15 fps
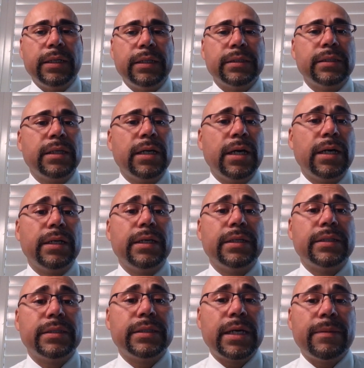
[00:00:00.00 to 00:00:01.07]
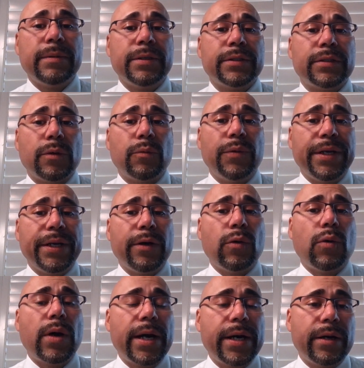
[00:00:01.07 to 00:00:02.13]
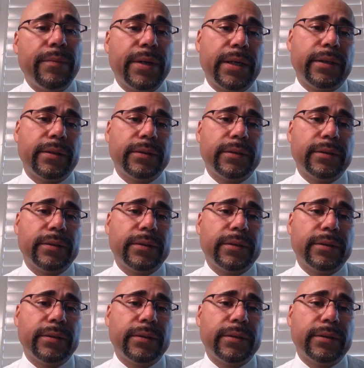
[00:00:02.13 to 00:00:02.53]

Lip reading: is not an established requirement.